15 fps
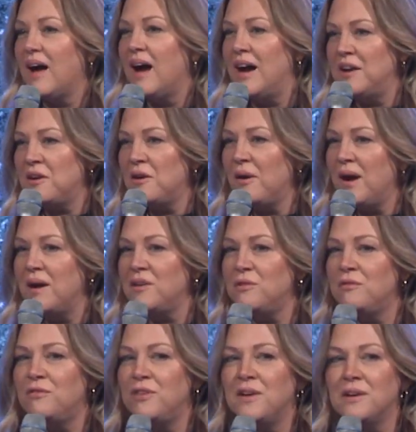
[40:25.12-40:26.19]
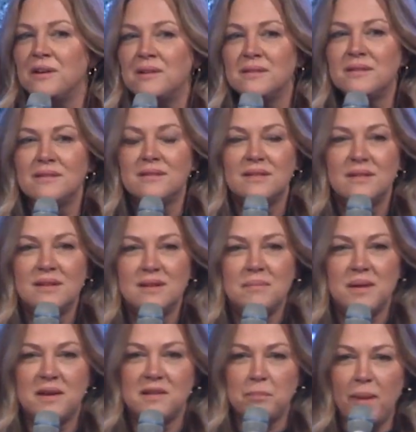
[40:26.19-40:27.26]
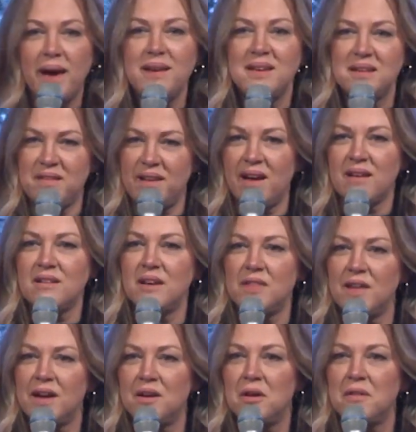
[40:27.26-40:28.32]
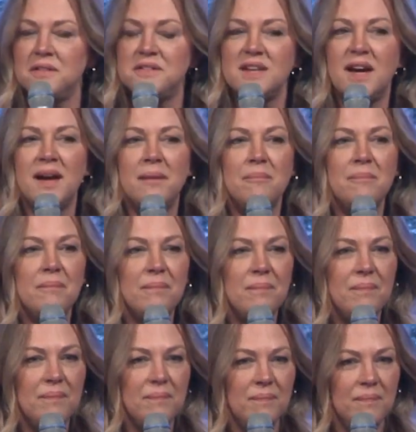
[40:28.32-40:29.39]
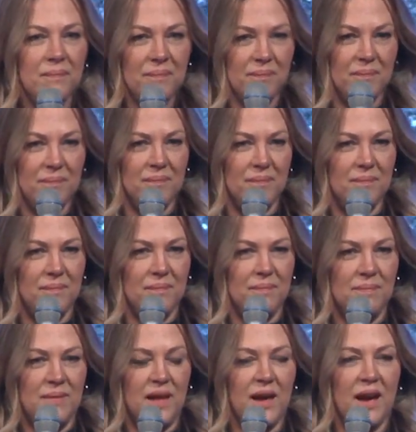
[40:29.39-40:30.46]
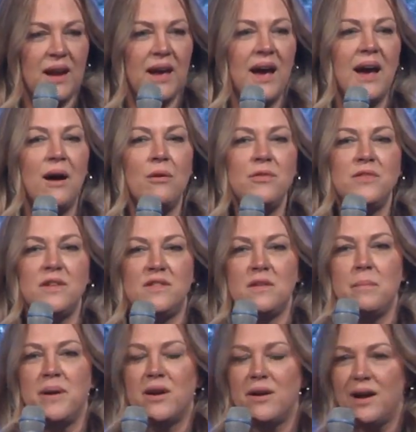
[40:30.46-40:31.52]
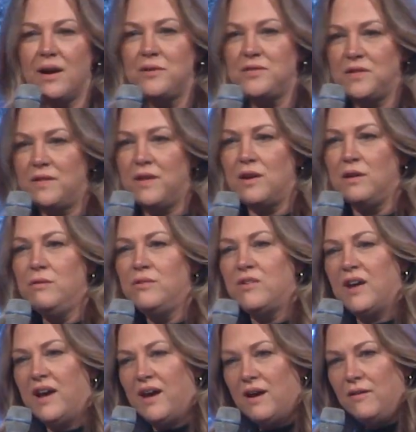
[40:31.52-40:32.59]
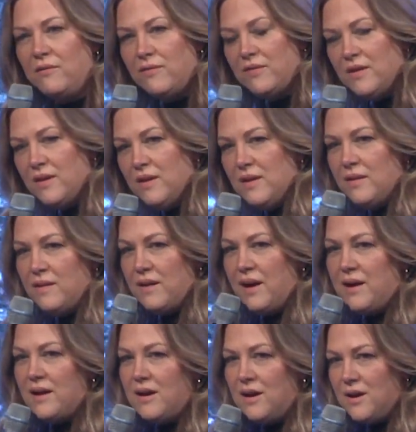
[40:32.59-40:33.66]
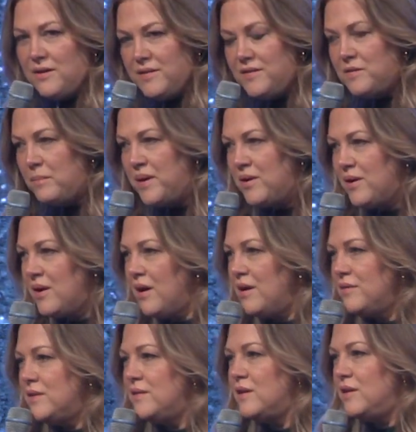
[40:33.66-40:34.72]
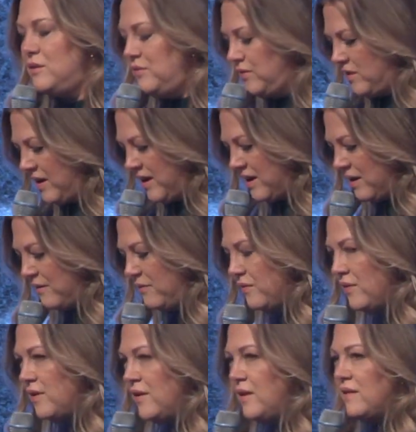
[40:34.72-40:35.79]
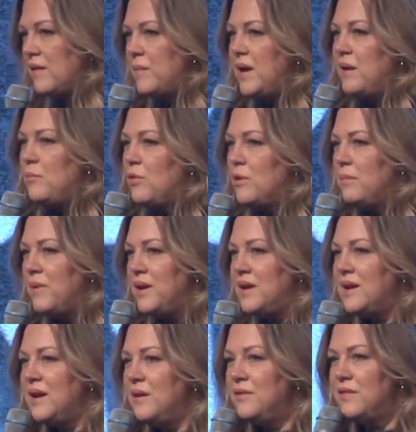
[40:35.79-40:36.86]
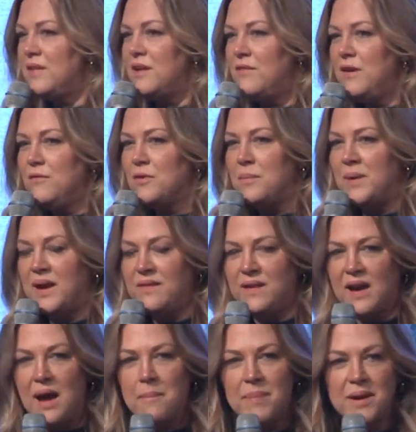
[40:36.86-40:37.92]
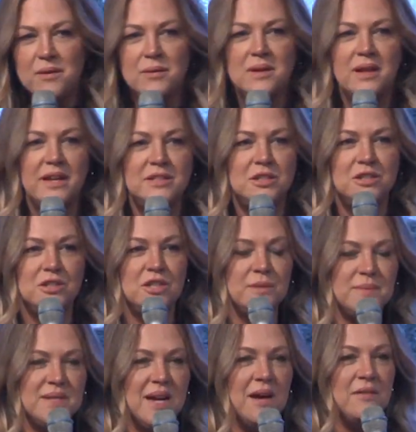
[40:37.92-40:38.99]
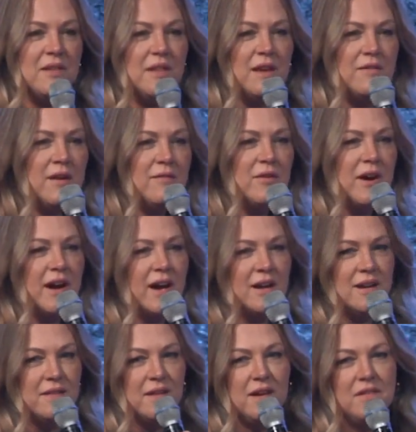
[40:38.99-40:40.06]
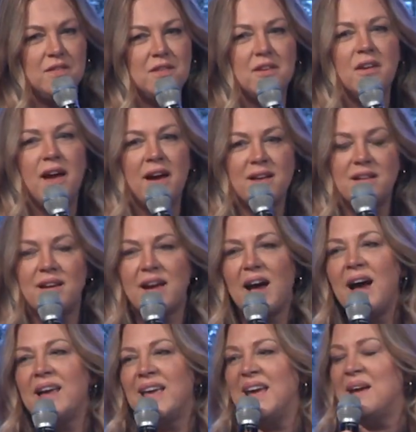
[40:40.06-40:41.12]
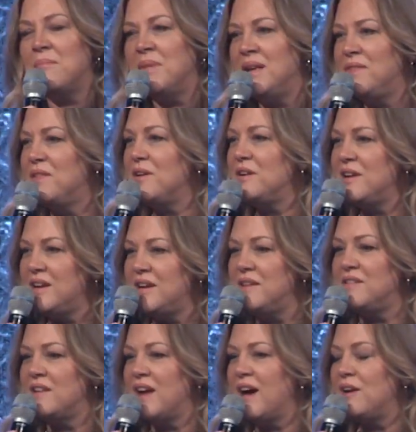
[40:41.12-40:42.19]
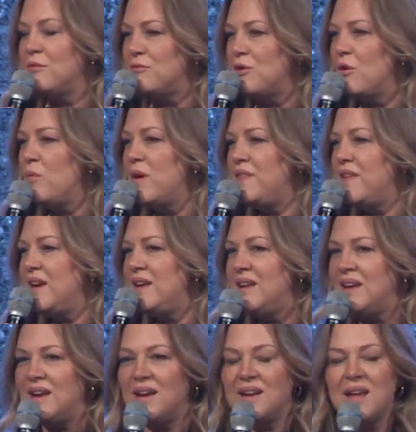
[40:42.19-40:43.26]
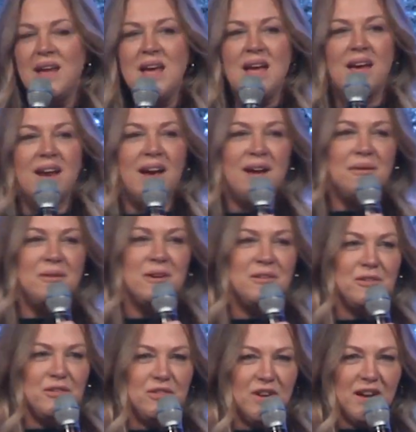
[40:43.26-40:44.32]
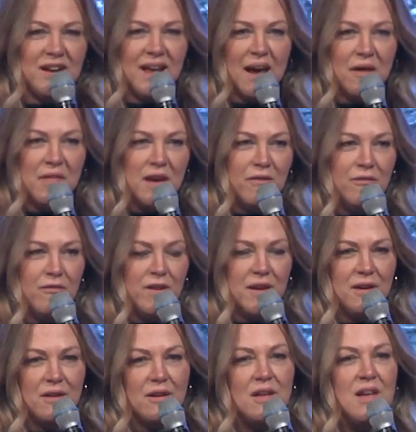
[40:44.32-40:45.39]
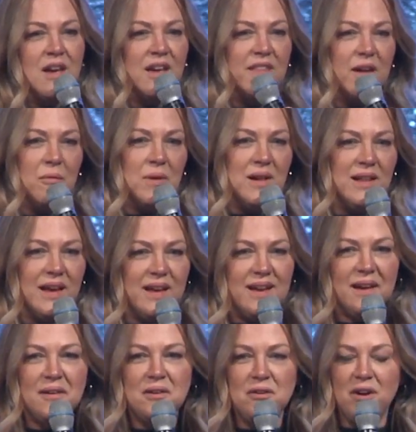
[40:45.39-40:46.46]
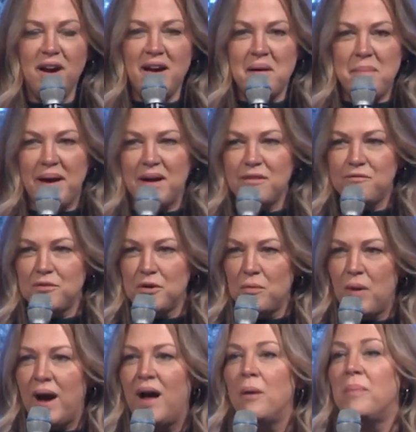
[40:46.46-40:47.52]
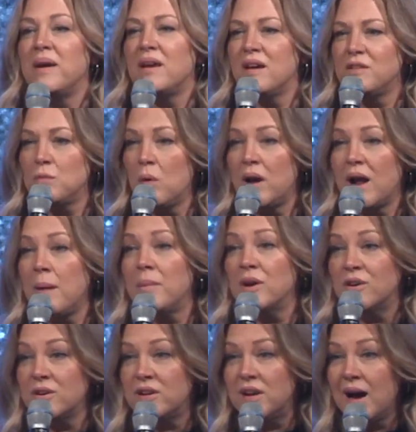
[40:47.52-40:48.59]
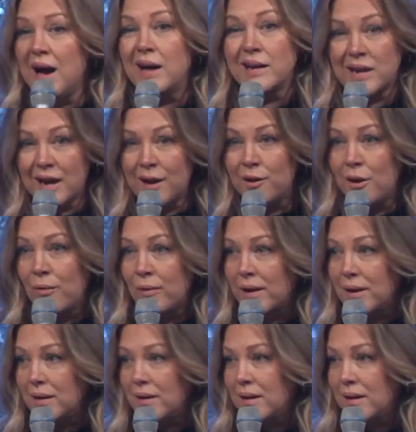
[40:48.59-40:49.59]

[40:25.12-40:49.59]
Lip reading: I know how you feel because my kids act like that all the time. They got a house that's a better house than they used to have. They got a car that's a better car than they used to have. They make more money now than they've ever made. They got better relationships now than they've ever had, and they still act like I can't meet their needs, and I don't know what they need, and I don't understand how they feel, and they want to lay down and cry about it for a while, but guess what? I'm a good God, and I know it.